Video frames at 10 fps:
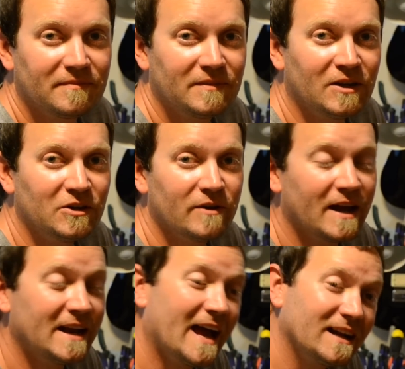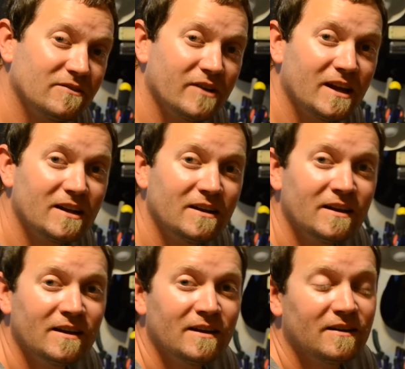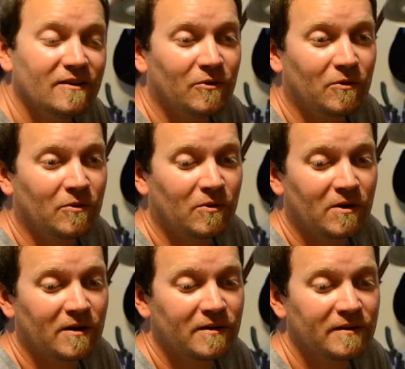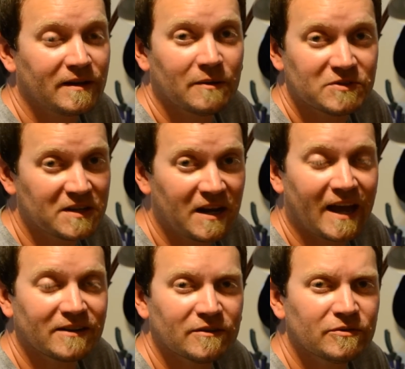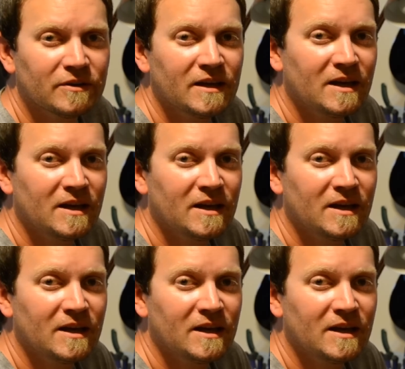You know, you had to activate it or it was inactive.